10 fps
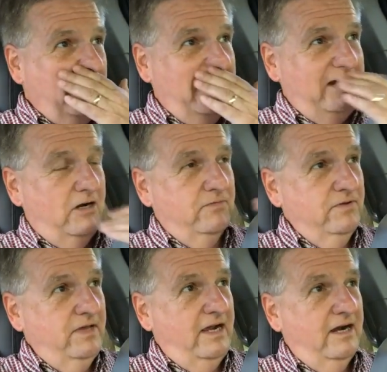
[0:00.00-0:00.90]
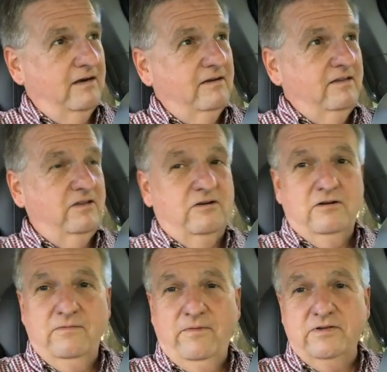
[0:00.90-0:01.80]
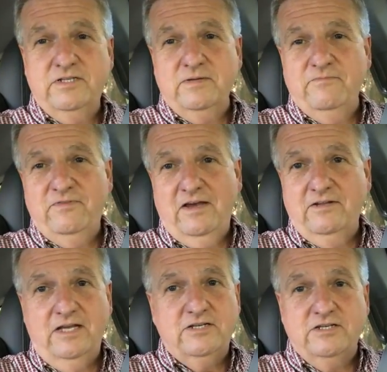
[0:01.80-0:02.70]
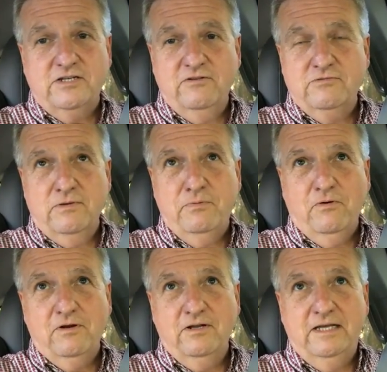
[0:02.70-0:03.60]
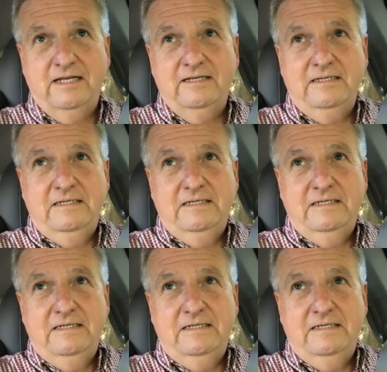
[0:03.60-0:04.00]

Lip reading: And over there are some foundation stones reportedly